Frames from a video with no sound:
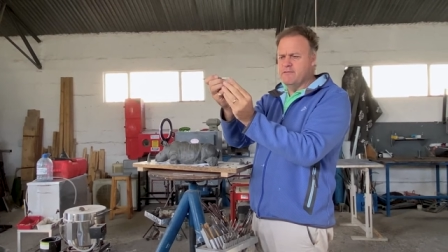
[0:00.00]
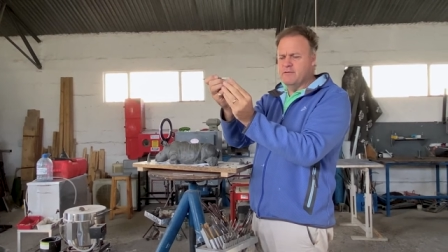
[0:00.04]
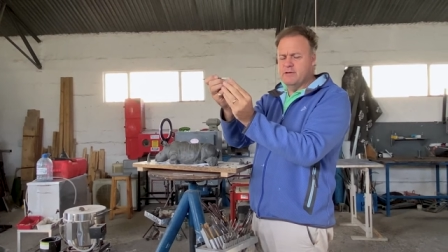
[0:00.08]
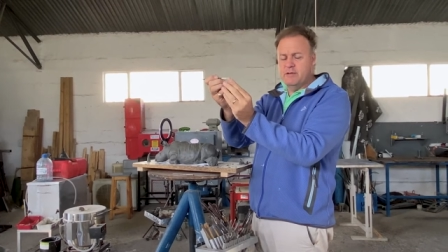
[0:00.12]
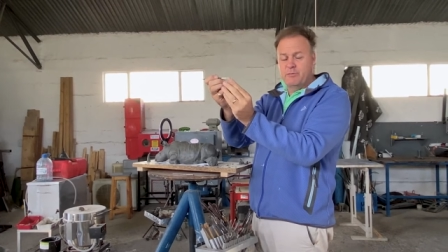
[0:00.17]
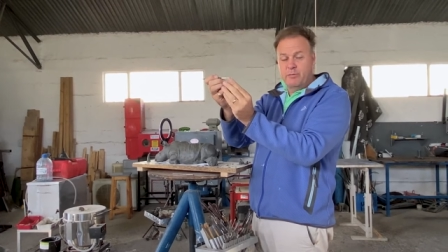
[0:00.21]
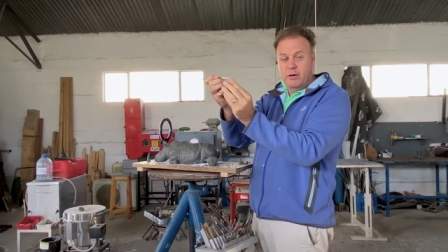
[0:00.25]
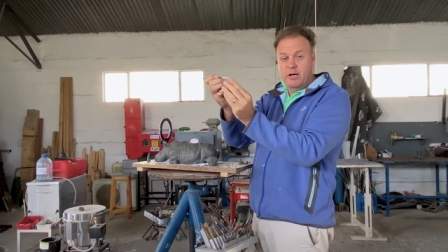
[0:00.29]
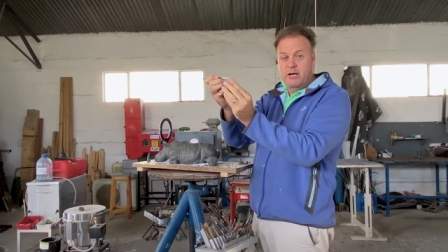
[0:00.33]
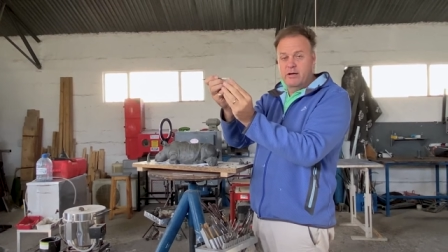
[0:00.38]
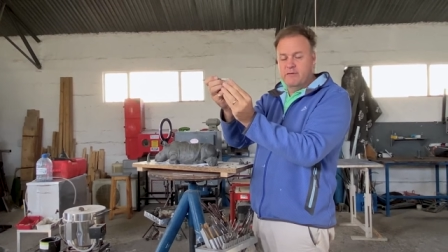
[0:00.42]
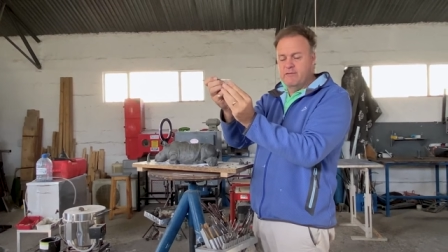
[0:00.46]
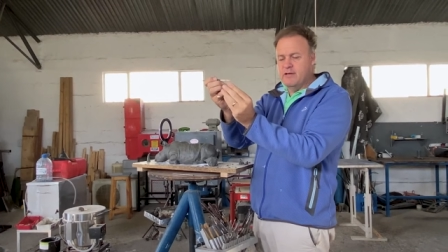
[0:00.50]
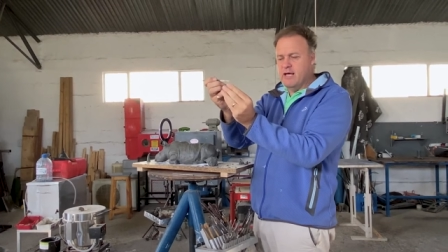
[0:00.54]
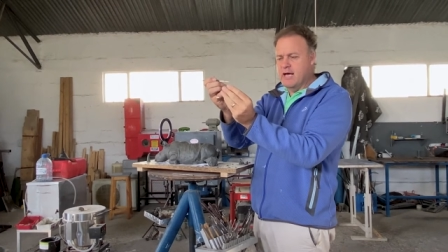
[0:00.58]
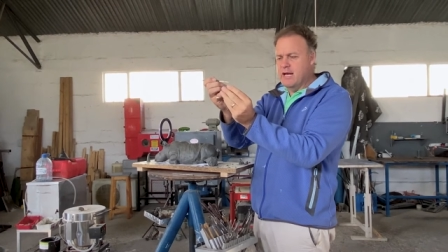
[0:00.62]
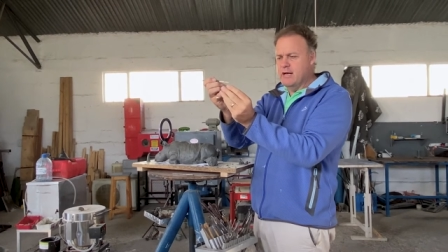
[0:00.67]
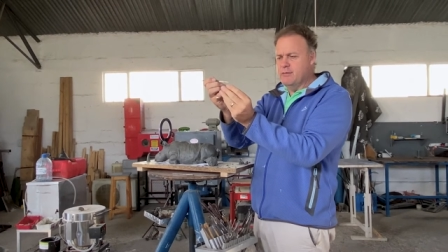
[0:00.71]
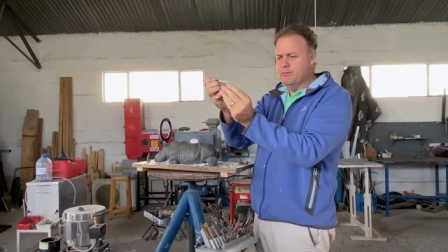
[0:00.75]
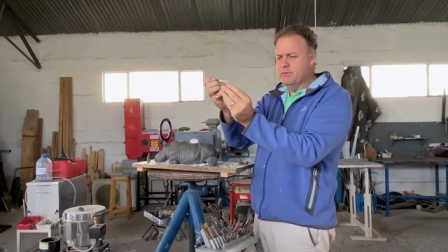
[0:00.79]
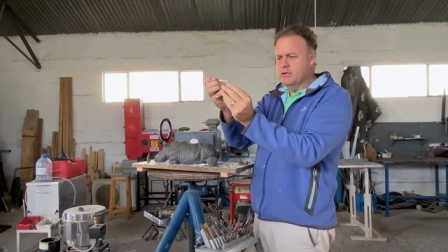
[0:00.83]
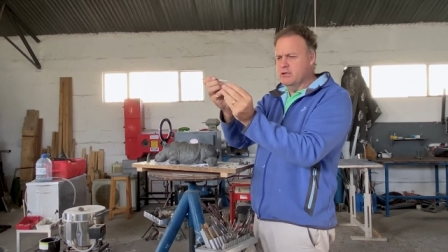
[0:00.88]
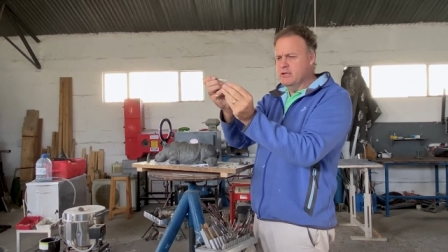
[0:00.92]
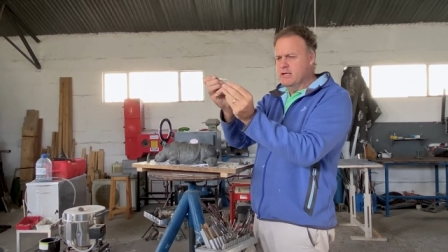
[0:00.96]
the body of the
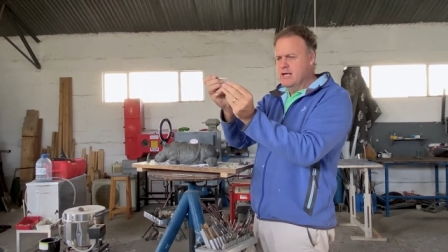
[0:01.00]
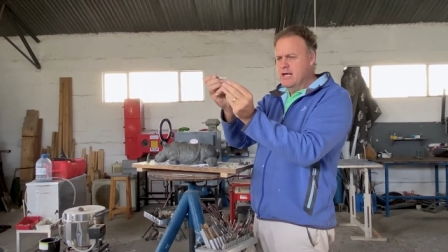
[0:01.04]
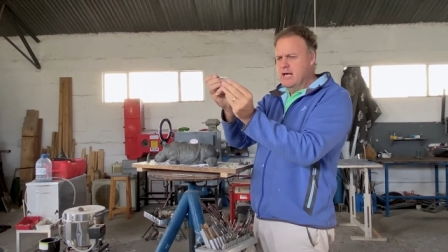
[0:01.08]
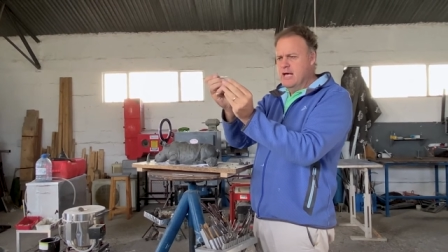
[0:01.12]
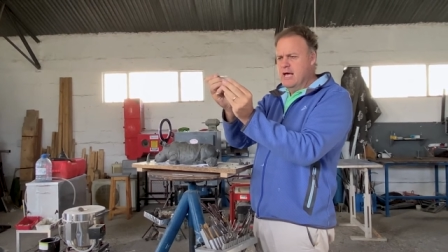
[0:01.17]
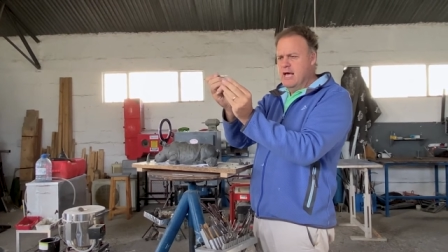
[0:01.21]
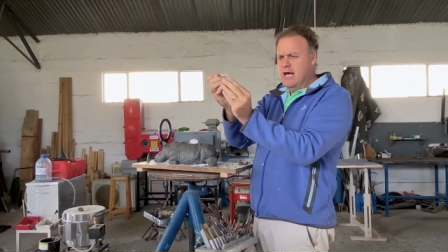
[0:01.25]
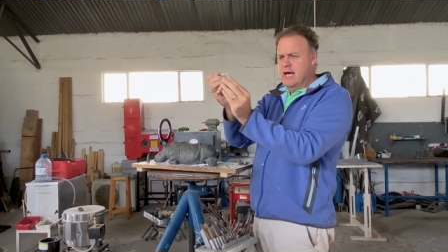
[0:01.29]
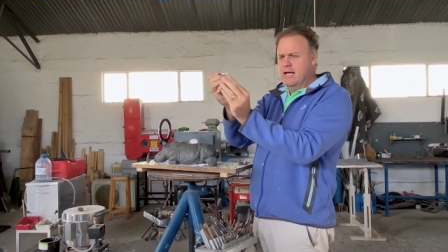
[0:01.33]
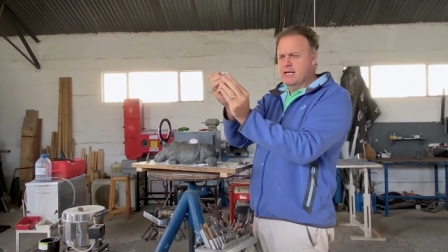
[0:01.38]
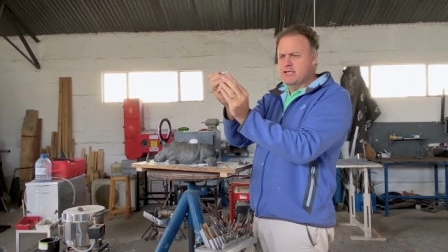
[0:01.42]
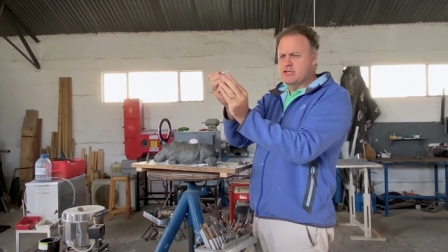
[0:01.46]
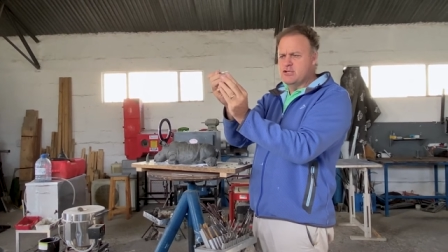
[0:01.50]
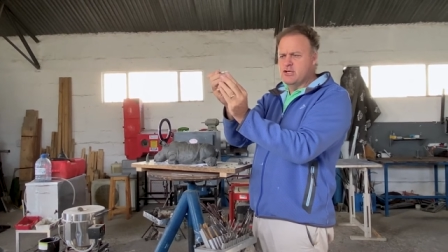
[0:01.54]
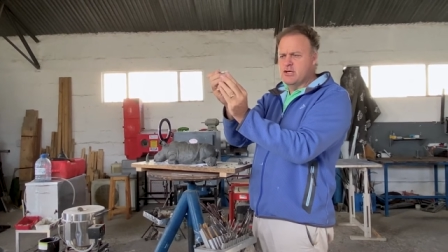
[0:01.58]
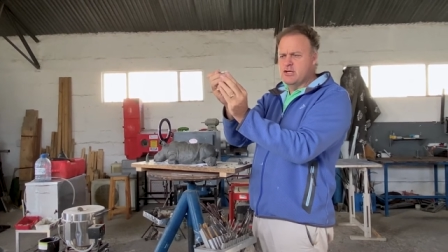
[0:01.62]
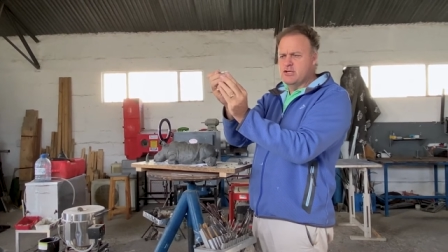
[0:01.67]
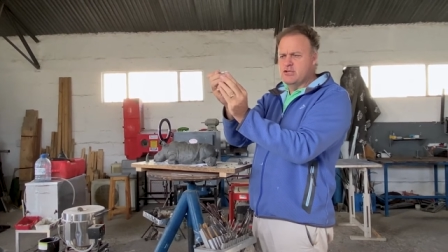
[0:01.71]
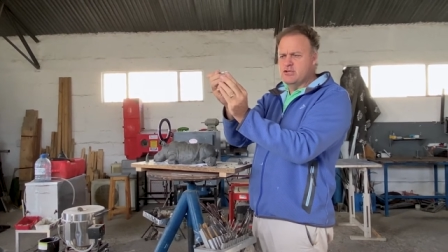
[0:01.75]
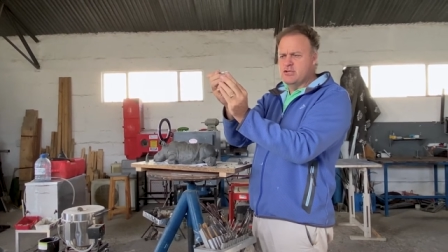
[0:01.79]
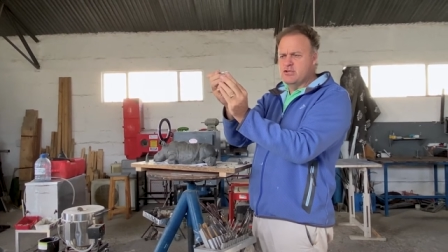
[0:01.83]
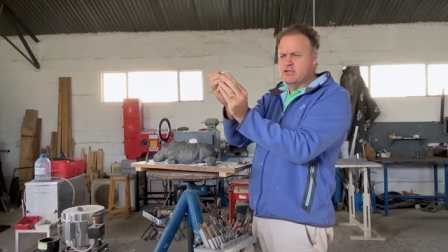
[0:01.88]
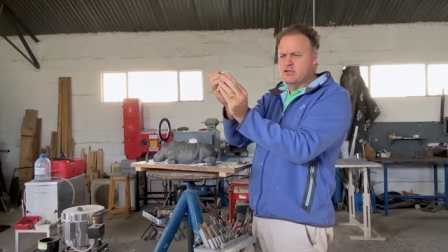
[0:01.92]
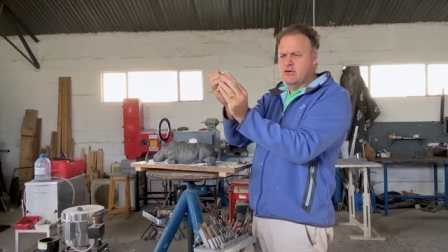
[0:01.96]
animal. And it's
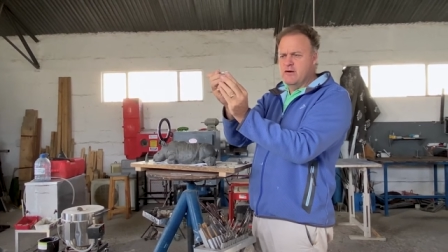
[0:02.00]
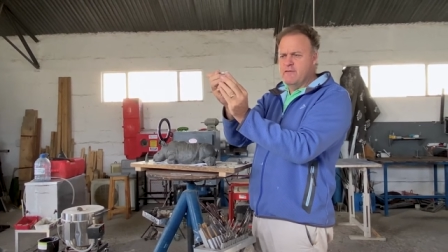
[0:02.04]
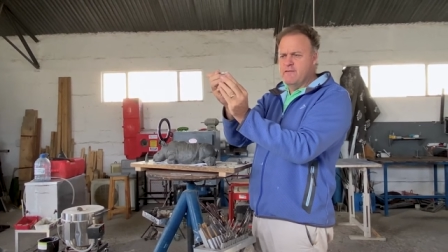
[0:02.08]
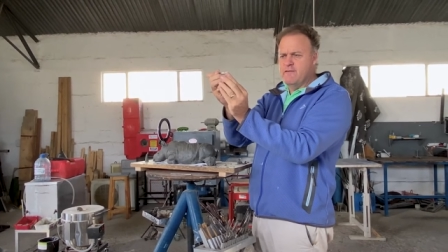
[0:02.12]
got sort